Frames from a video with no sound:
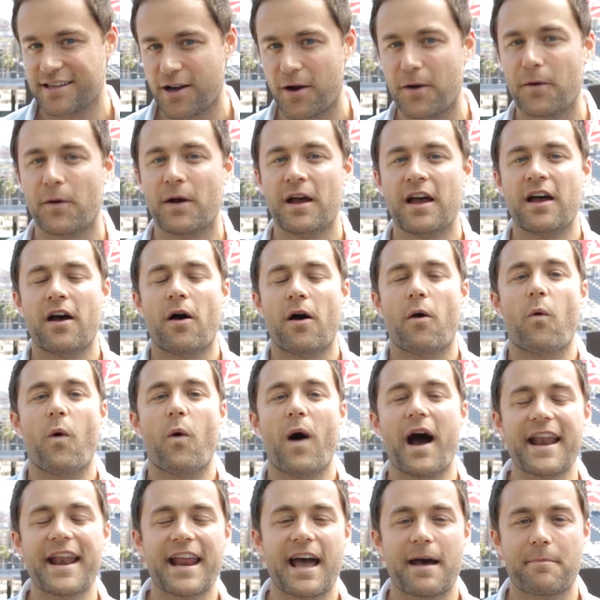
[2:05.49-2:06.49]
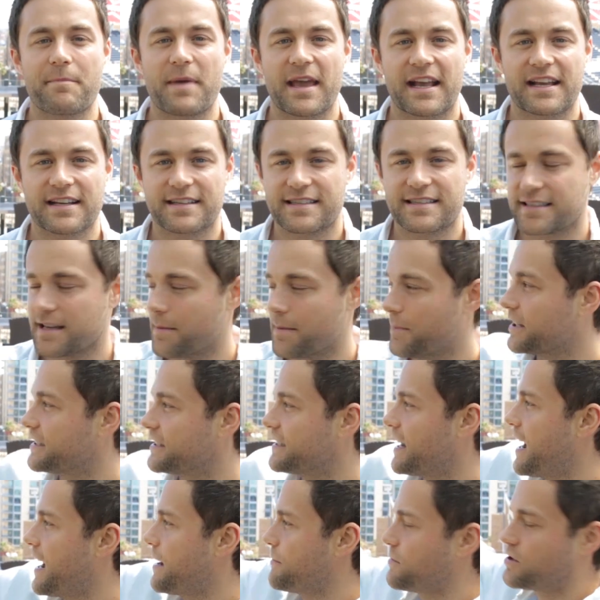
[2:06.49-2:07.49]
So, why not make a
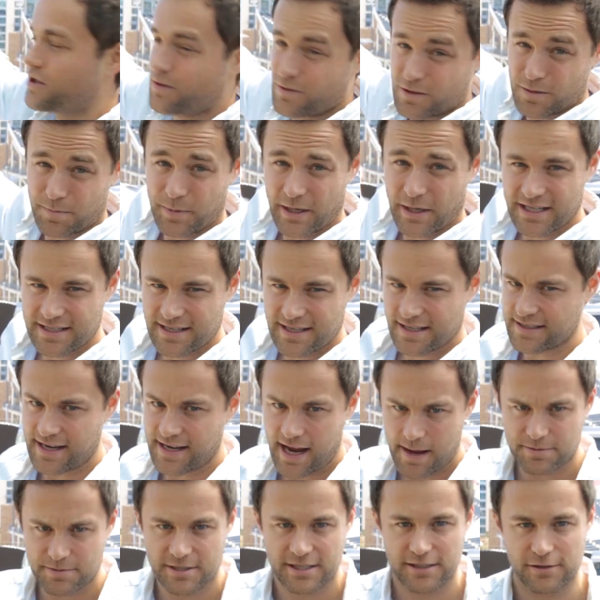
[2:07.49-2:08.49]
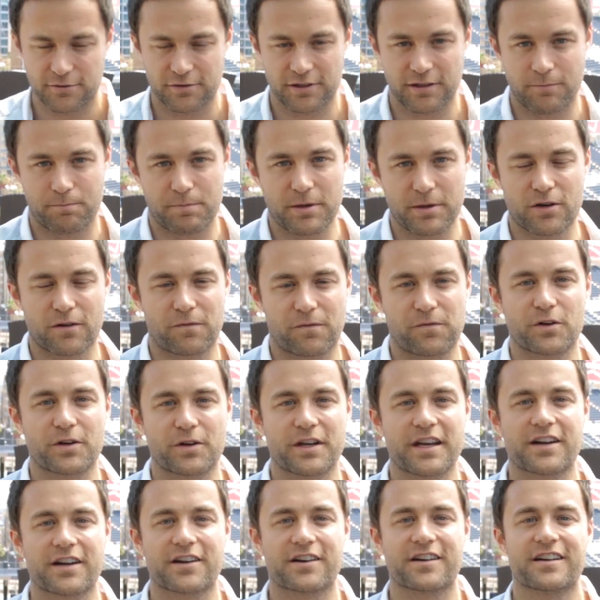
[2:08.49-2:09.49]
summertime juice because it's absolutely
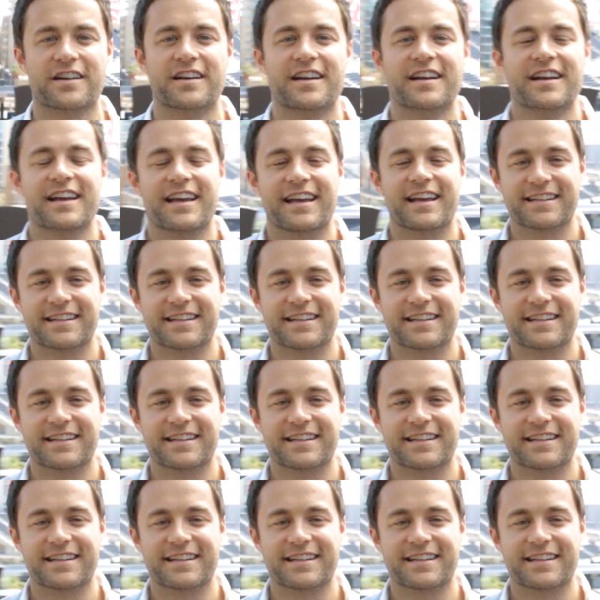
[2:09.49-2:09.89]
beautiful here